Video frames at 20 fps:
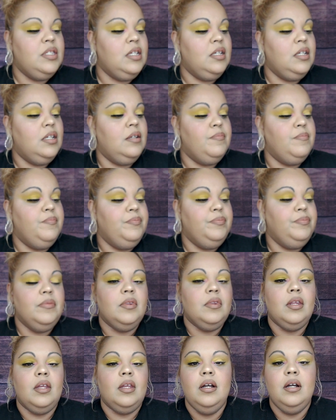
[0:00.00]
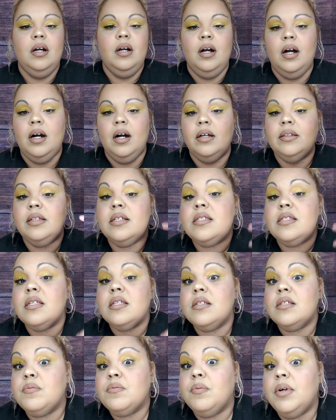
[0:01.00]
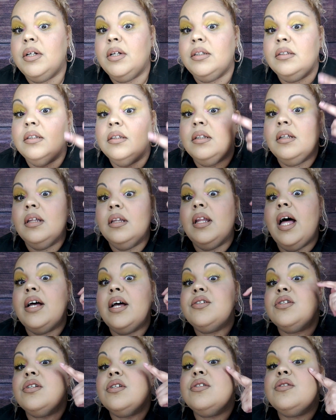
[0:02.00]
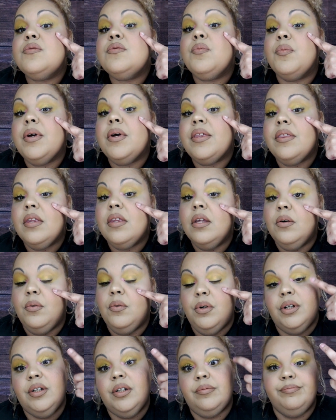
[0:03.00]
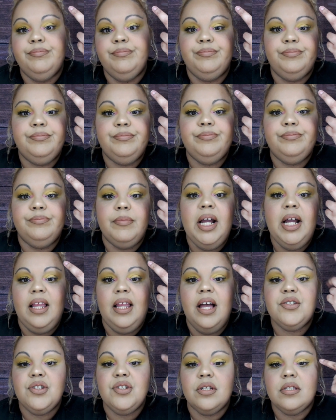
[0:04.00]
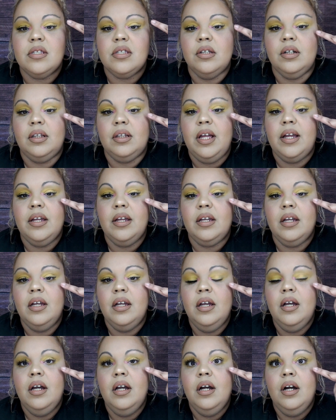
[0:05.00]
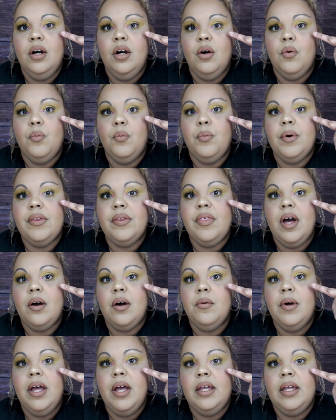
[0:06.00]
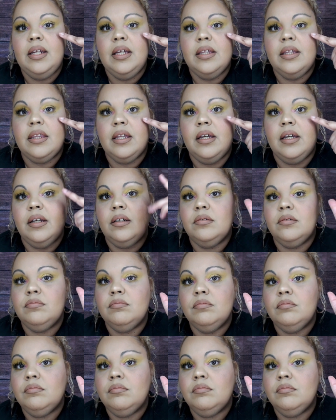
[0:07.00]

it. This is what lashes with, or my lashes look like without anything,